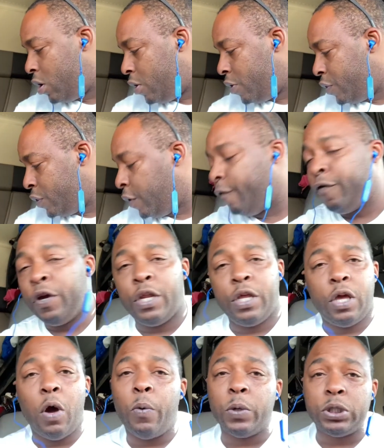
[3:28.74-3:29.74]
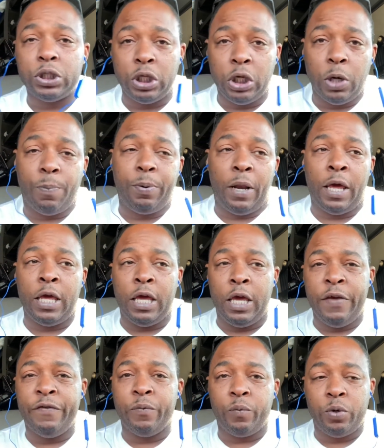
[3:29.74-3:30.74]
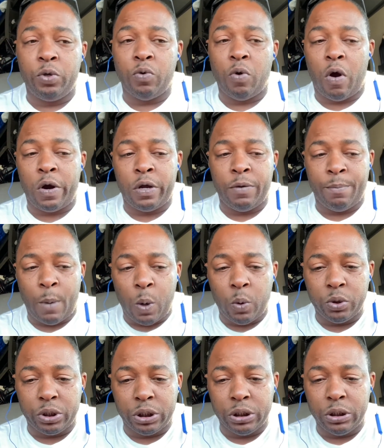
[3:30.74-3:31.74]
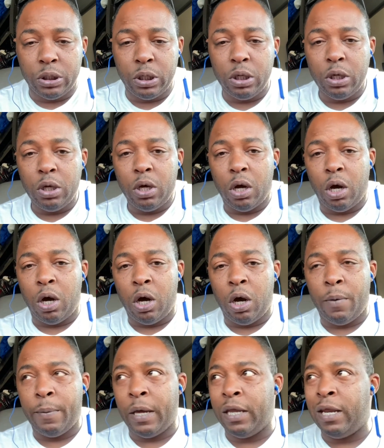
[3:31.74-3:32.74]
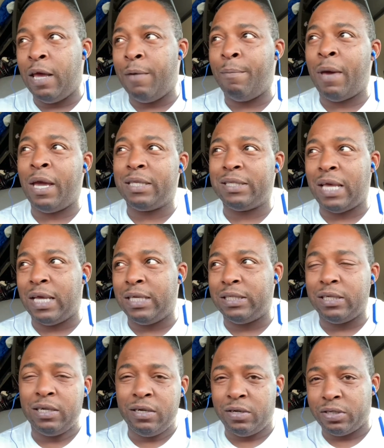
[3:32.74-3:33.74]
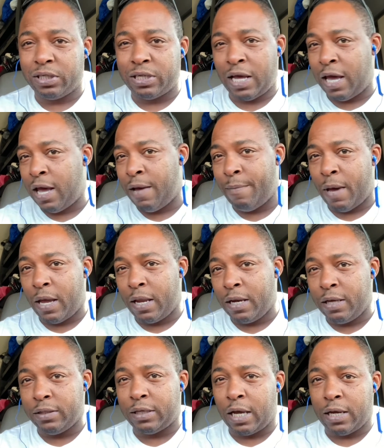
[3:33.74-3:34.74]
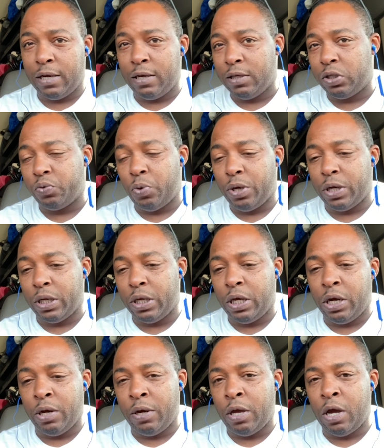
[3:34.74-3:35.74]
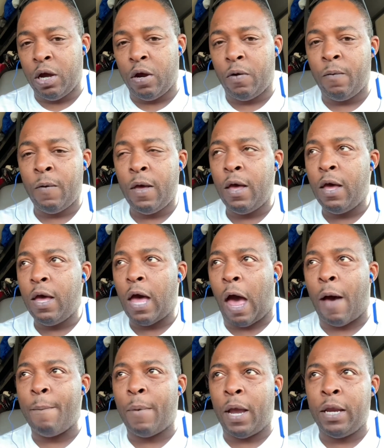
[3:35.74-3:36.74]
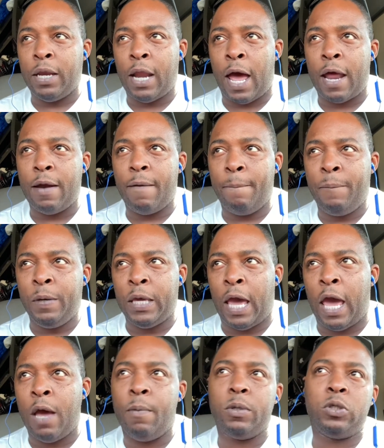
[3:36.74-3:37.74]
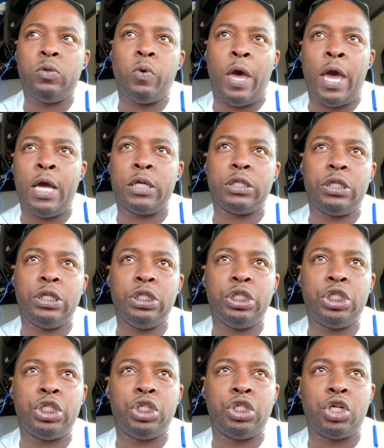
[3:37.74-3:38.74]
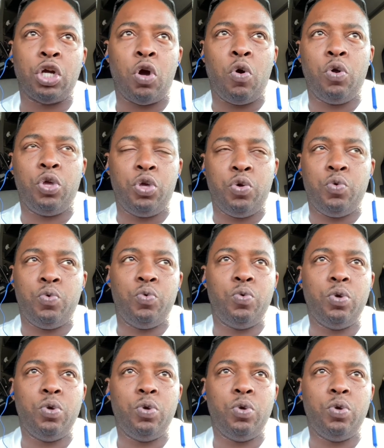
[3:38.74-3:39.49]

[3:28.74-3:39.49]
the video will still play even when you are in motion. And that takes a little time, take a little tweaking here and there. I may not be able to actually show you